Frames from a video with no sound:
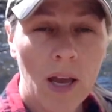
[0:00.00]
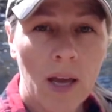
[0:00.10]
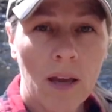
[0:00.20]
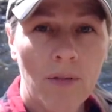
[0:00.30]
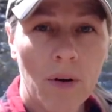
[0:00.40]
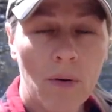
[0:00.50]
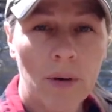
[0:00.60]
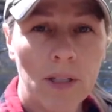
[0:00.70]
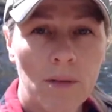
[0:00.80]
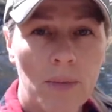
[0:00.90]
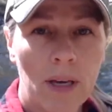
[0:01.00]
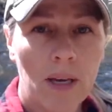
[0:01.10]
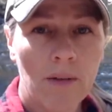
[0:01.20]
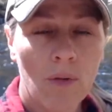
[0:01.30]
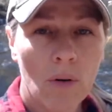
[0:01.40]
If you're going to
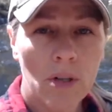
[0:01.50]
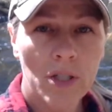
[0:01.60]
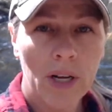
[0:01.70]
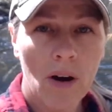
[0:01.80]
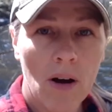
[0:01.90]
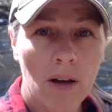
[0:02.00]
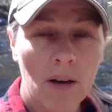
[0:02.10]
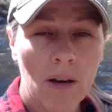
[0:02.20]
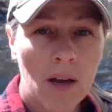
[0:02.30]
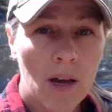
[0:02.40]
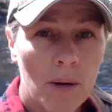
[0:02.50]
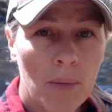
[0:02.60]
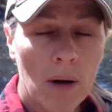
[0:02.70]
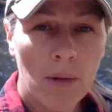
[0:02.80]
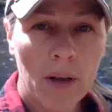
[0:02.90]
be foraging on
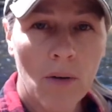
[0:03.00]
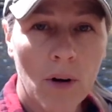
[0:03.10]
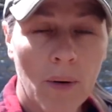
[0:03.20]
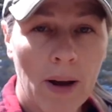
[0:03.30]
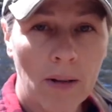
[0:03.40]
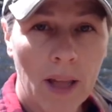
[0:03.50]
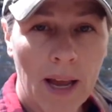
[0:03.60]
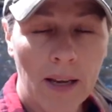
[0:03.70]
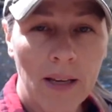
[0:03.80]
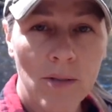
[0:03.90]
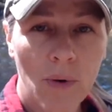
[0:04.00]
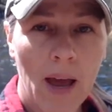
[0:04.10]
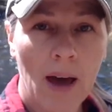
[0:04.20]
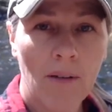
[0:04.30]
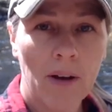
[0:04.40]
public or crown land, as we
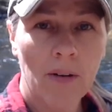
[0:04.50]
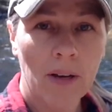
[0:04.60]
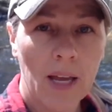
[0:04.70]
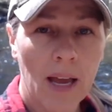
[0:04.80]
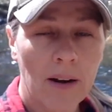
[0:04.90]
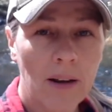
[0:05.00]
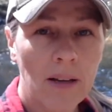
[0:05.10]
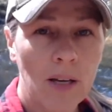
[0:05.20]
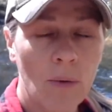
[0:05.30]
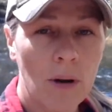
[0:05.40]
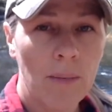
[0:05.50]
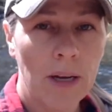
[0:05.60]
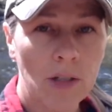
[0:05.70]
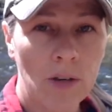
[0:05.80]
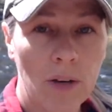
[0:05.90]
have here in Canada, you want to
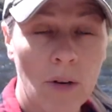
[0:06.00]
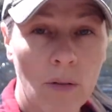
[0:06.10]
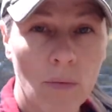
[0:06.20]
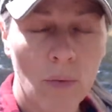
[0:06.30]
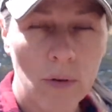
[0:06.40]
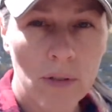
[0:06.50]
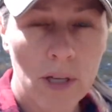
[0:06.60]
make sure you know the rules